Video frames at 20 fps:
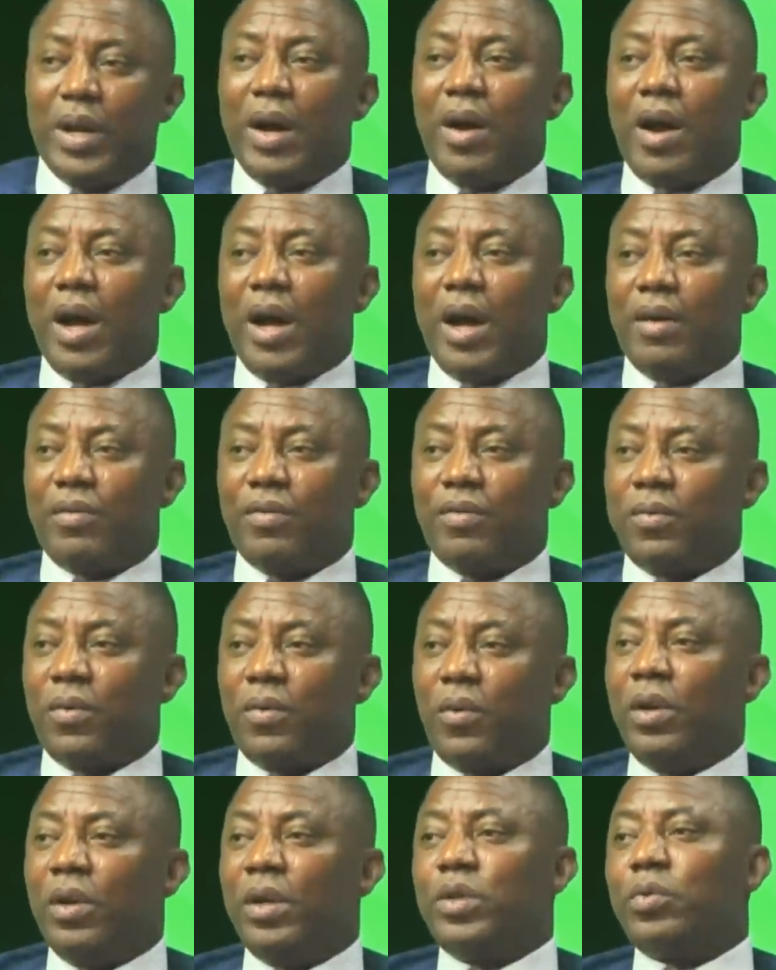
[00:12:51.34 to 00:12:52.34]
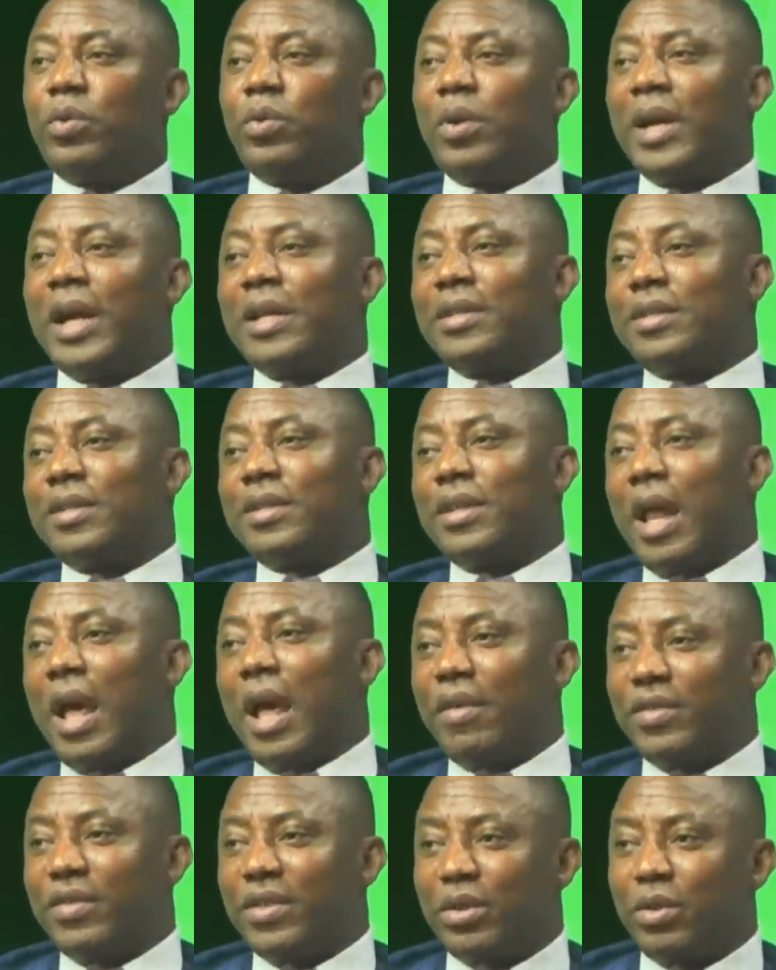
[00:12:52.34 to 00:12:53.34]
So we now have only two classes
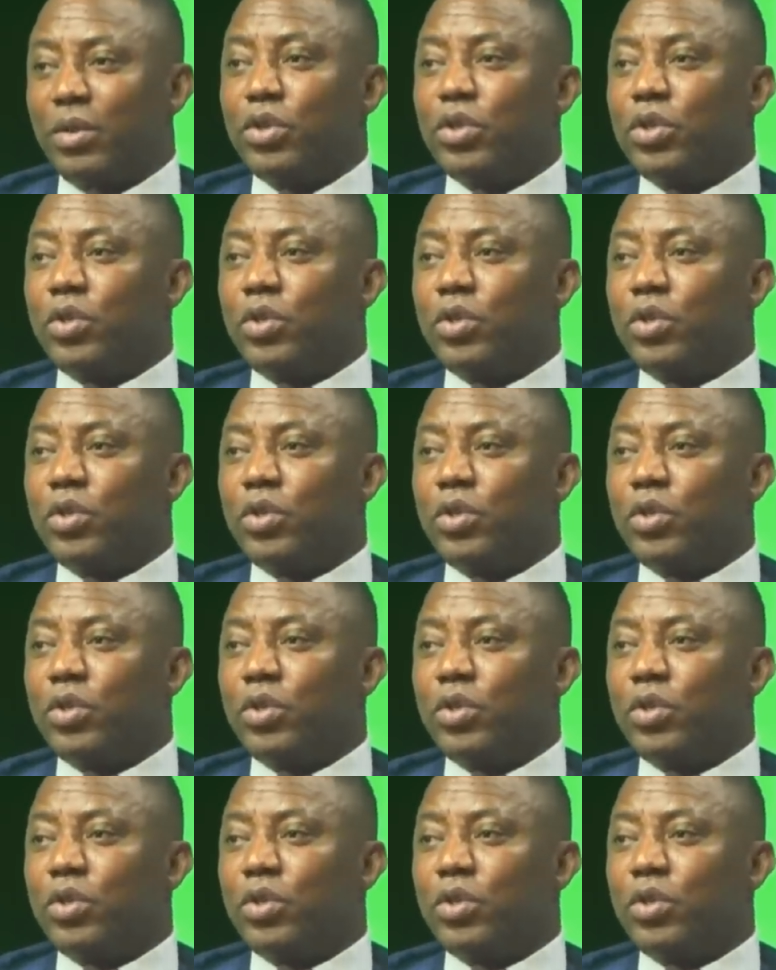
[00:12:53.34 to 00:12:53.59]
left.